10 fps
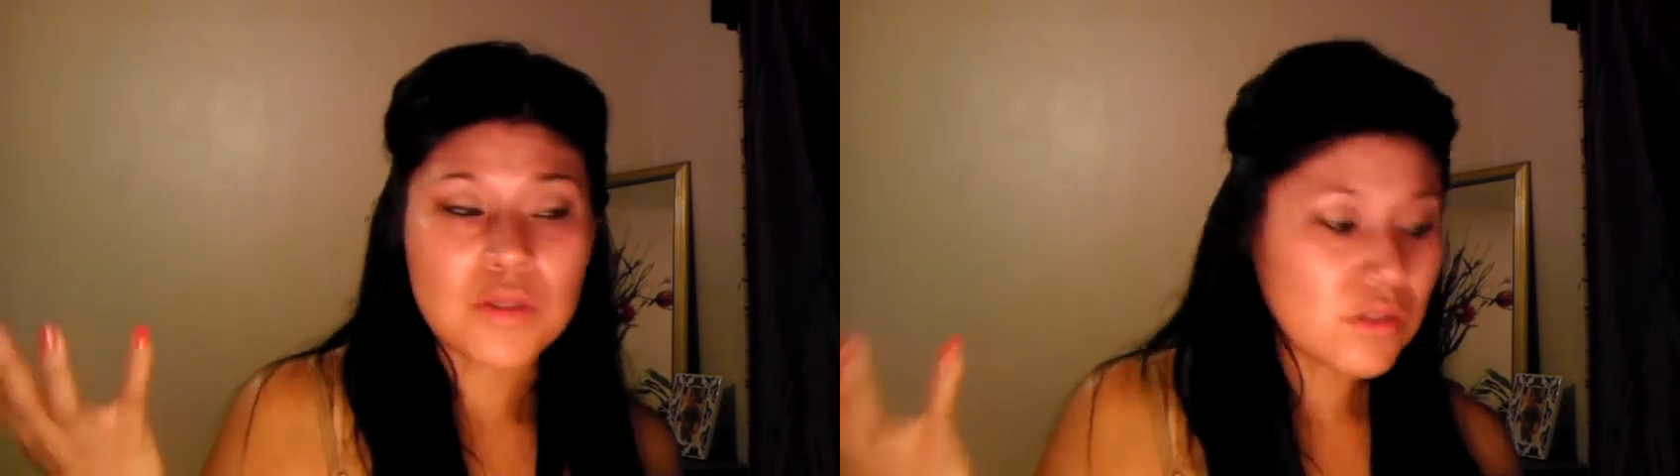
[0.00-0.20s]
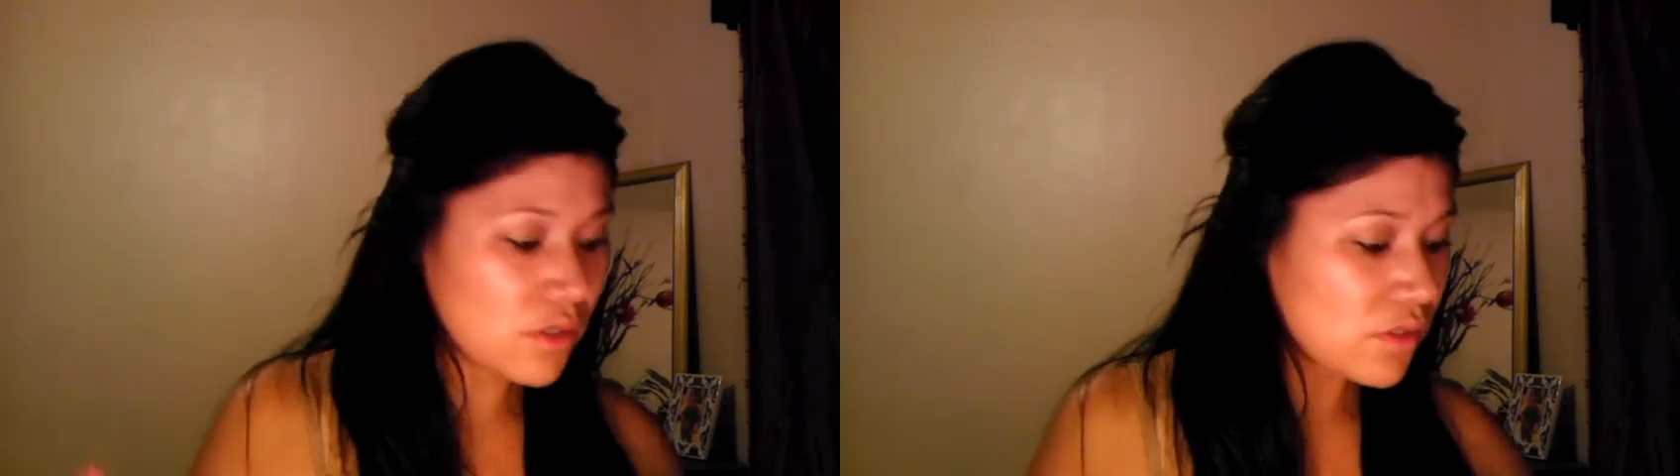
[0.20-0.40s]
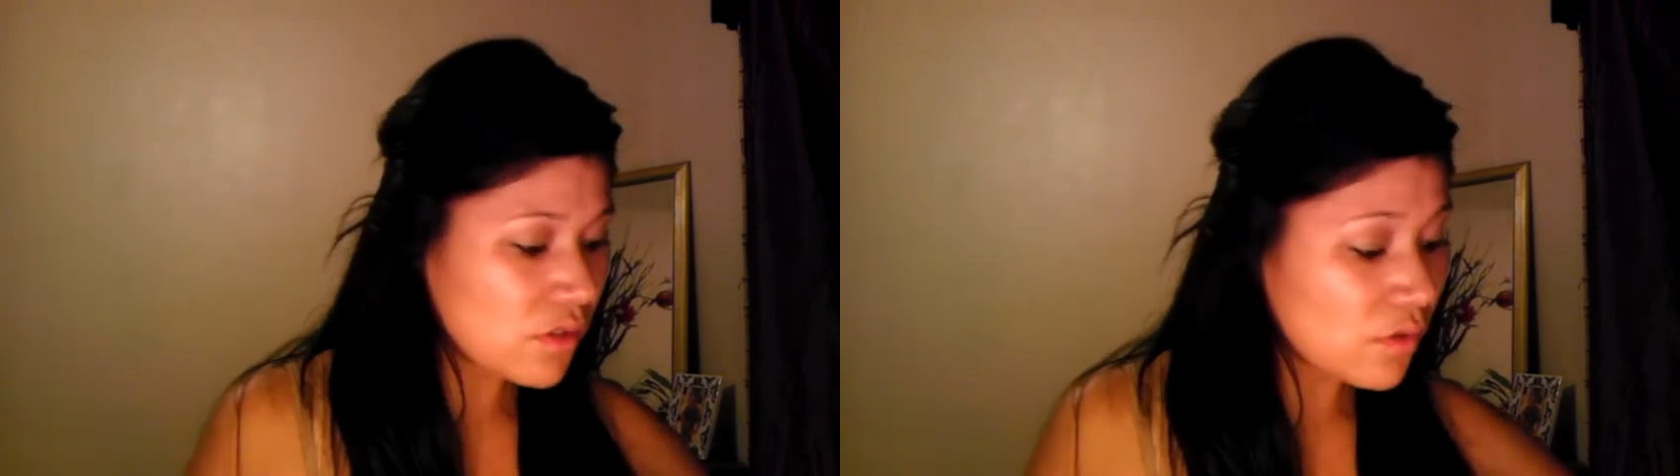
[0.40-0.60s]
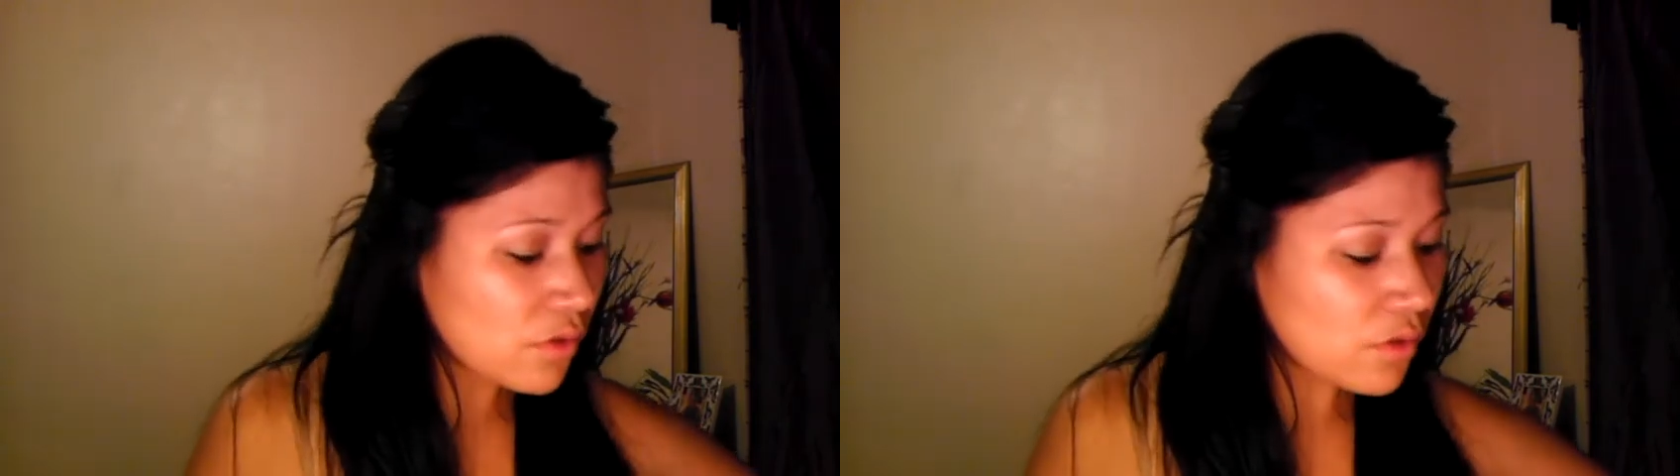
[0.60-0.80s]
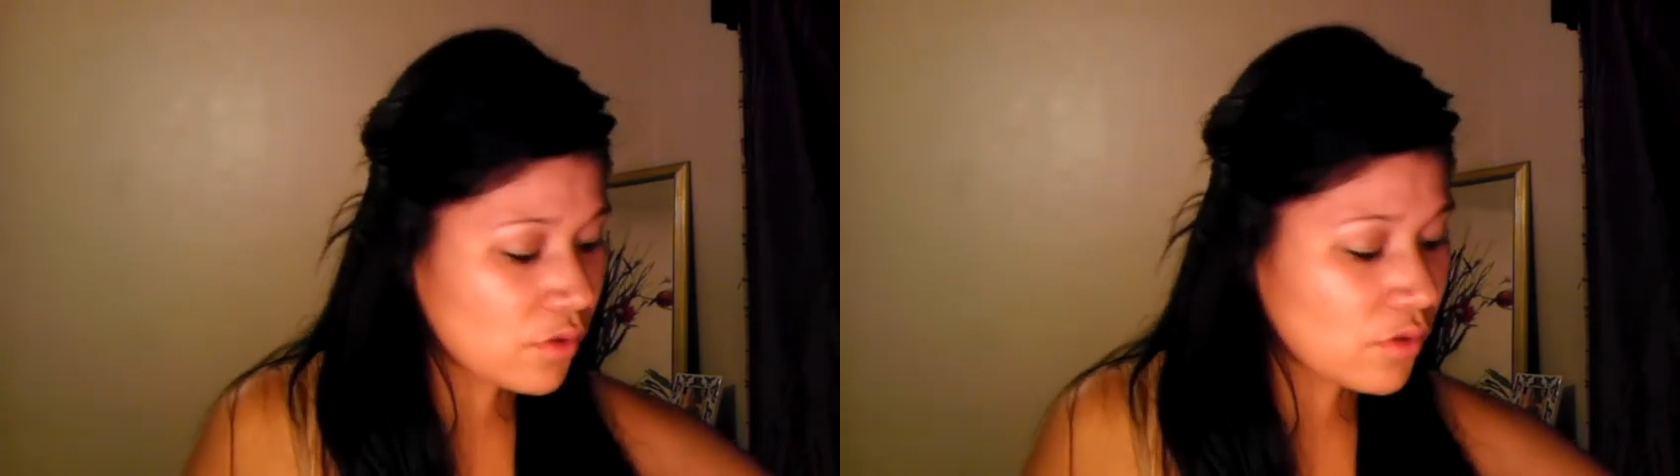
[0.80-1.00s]
It's just so
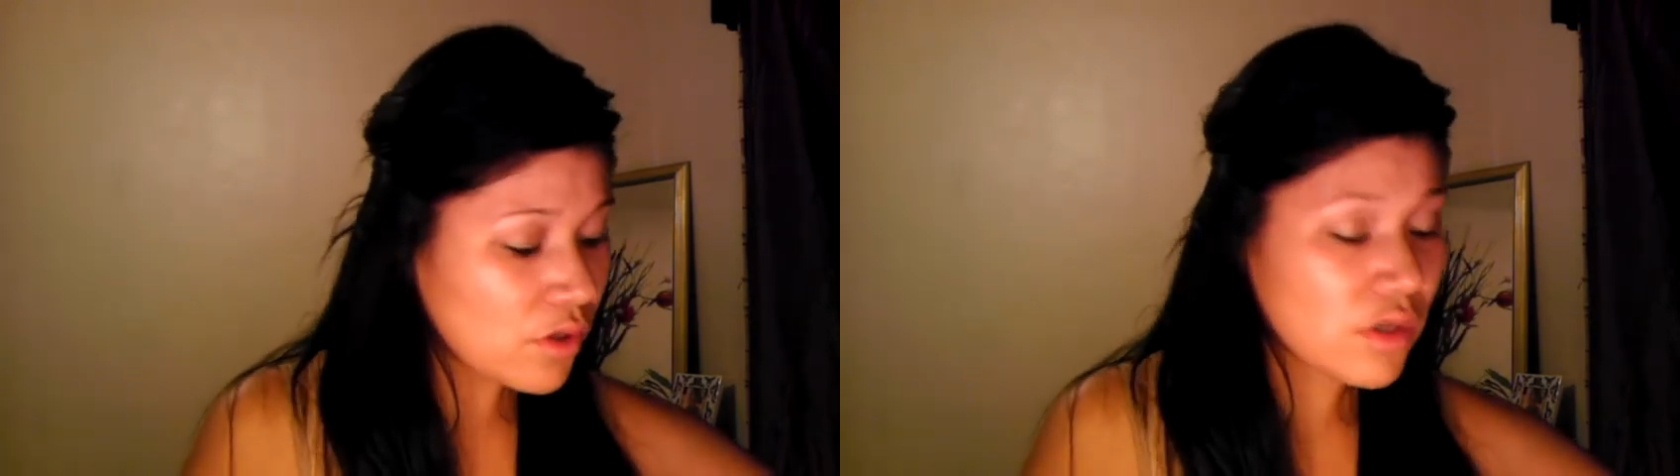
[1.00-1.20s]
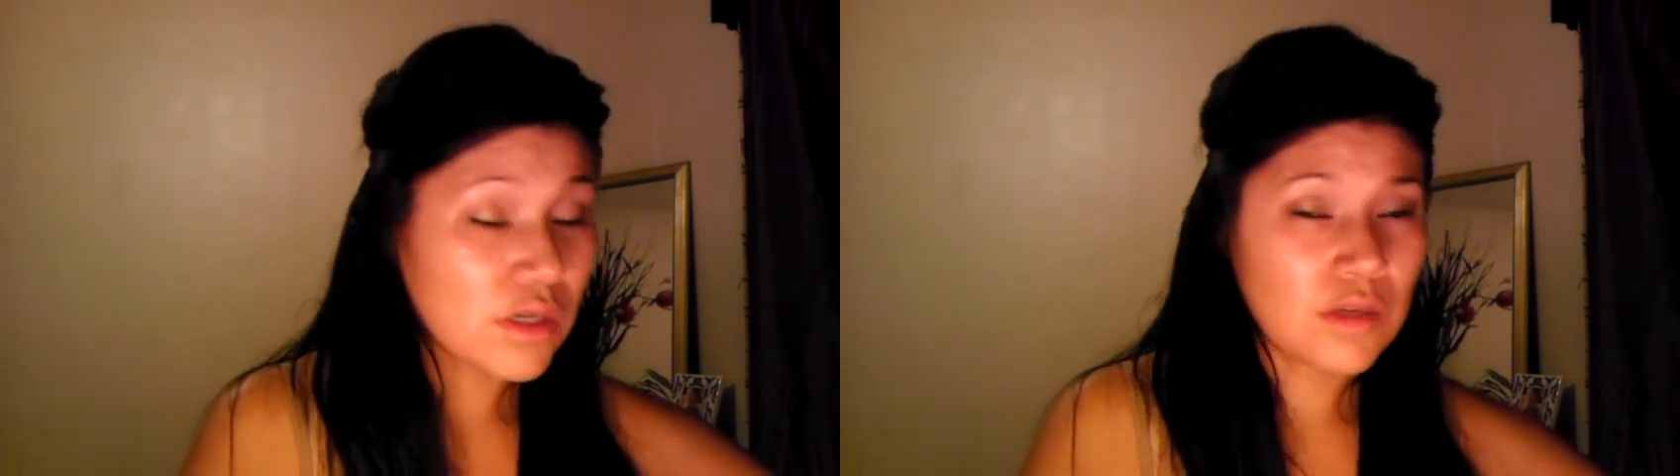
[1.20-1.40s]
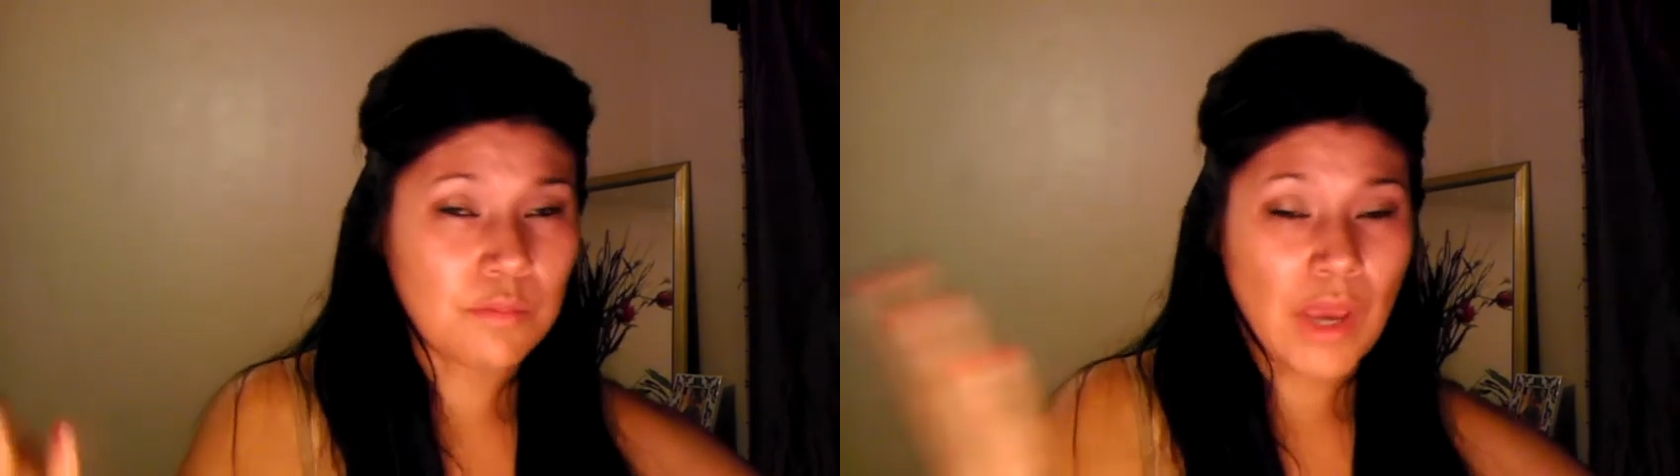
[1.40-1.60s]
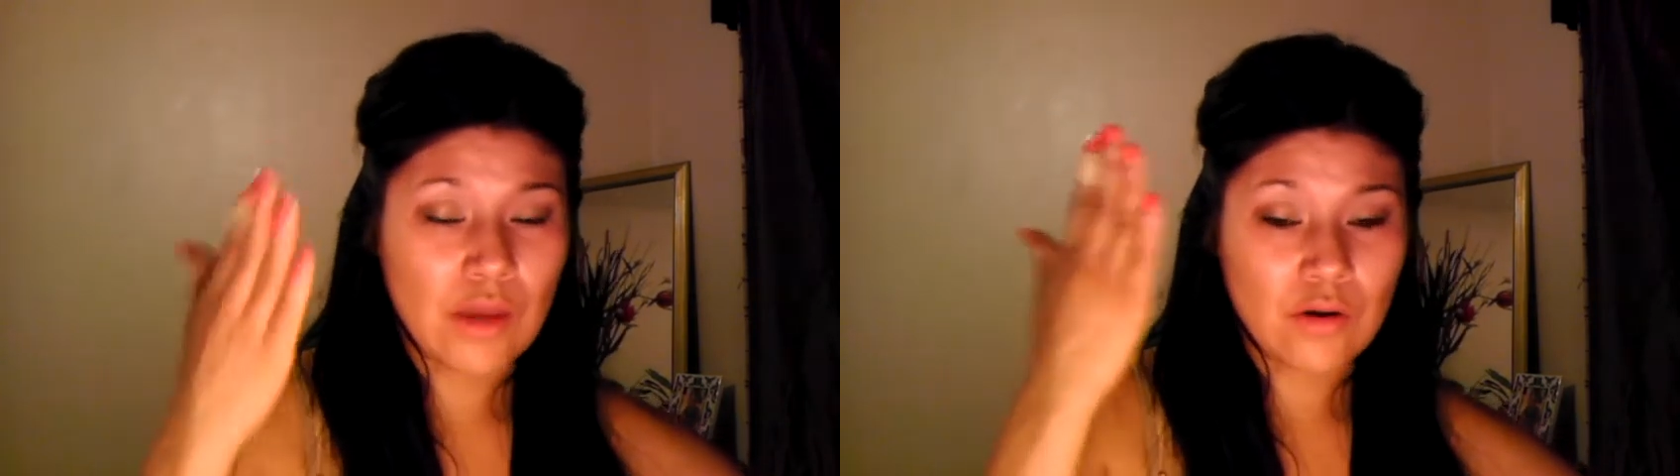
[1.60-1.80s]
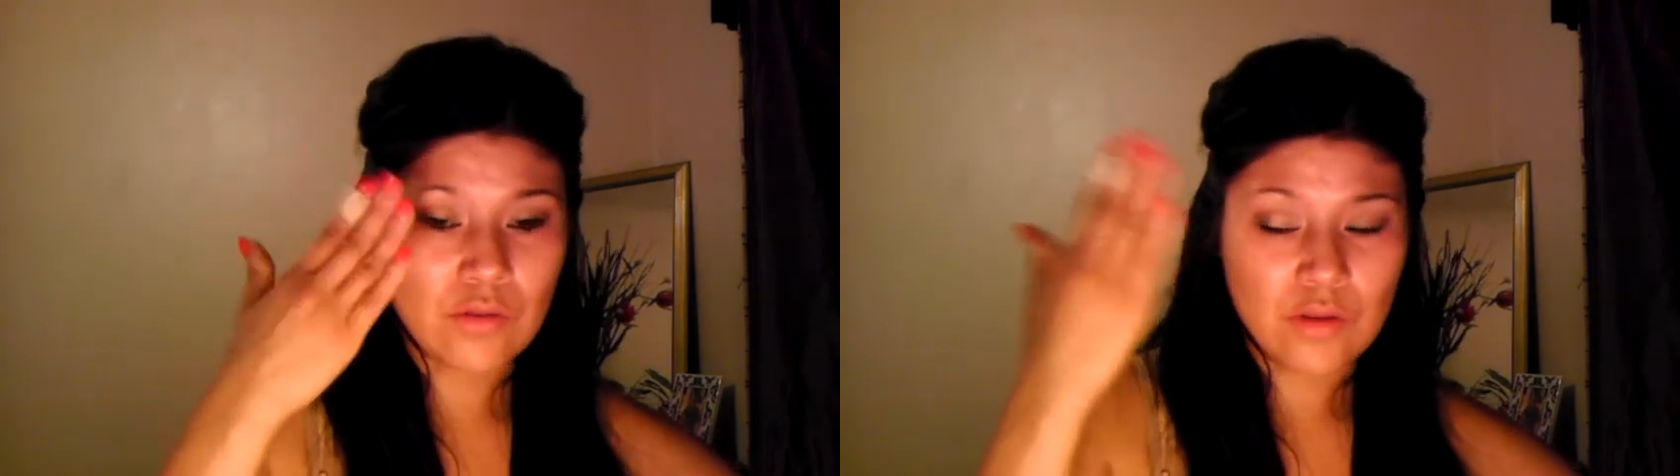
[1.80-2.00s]
you
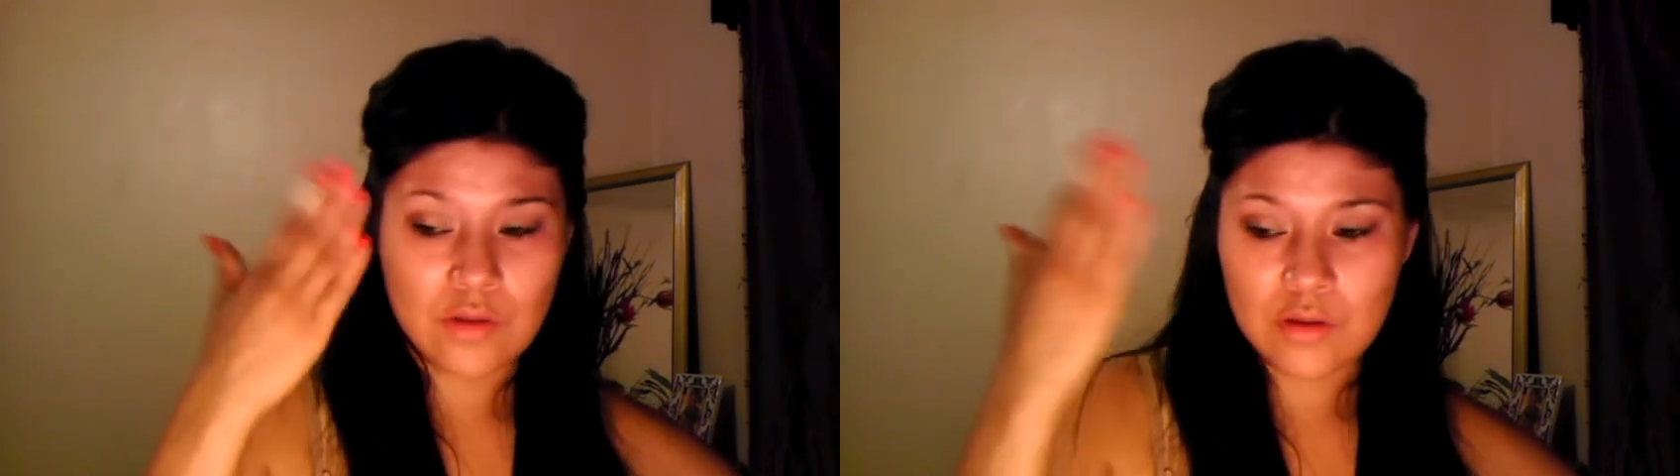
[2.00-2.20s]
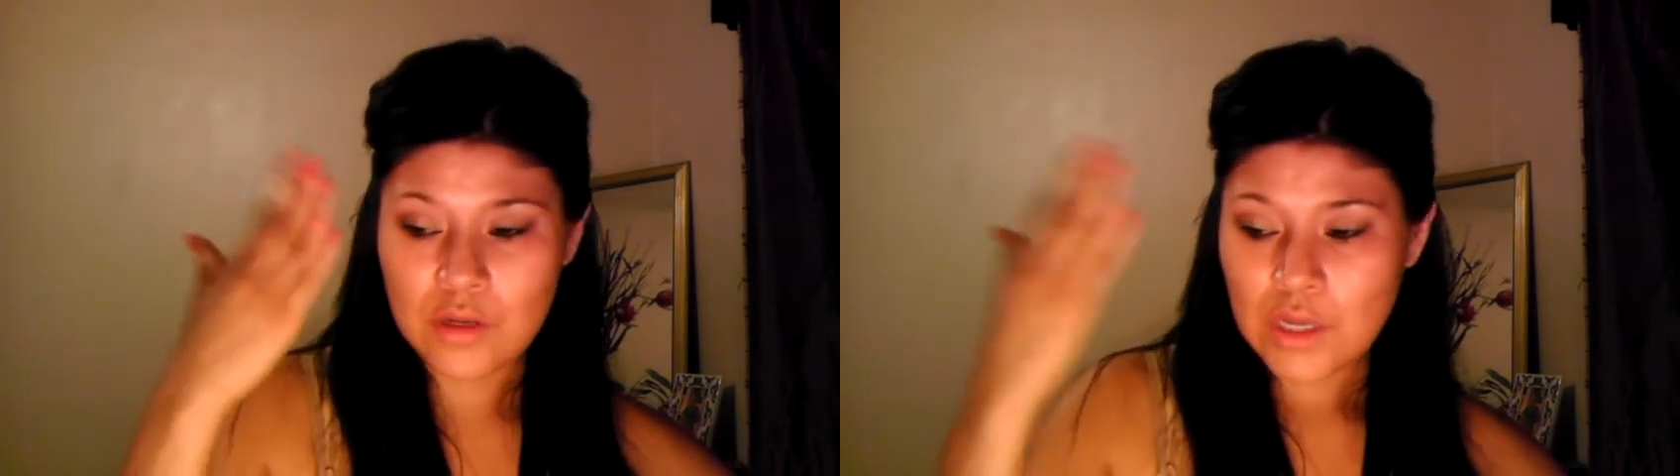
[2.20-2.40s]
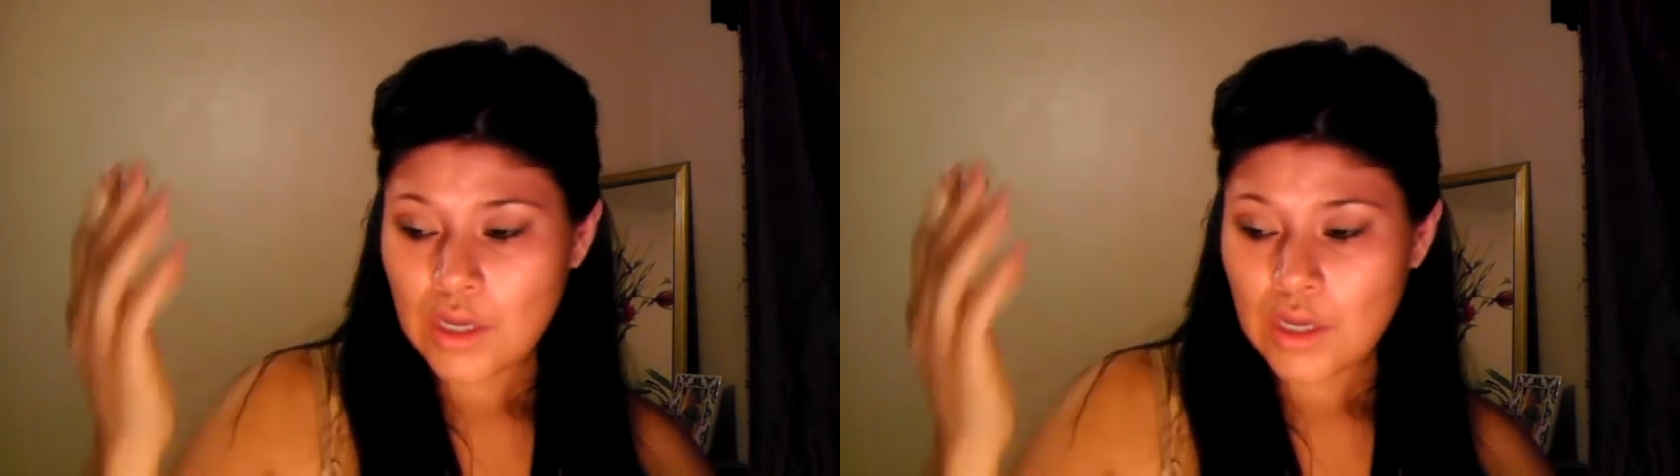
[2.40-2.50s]
pat on the